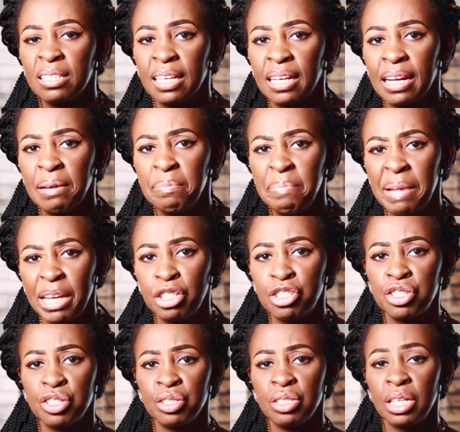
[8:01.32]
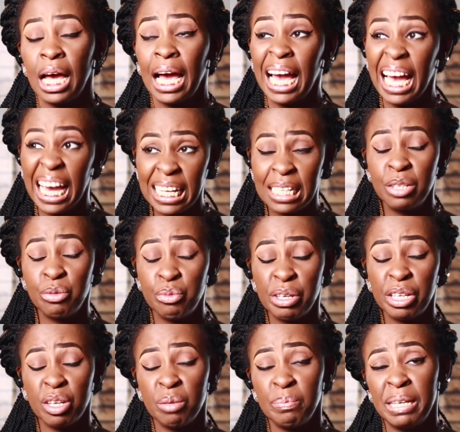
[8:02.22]
that I mentioned, I highly
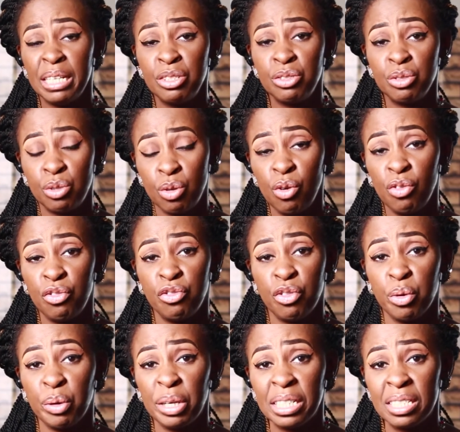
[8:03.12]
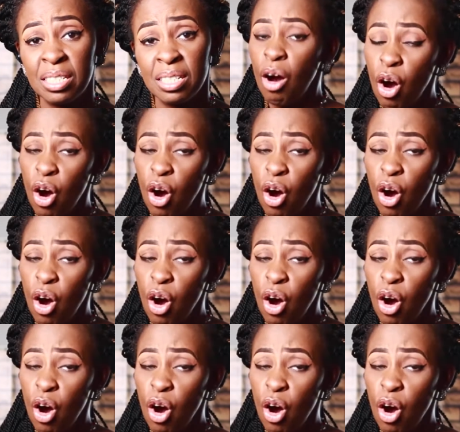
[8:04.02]
recommend you go for it.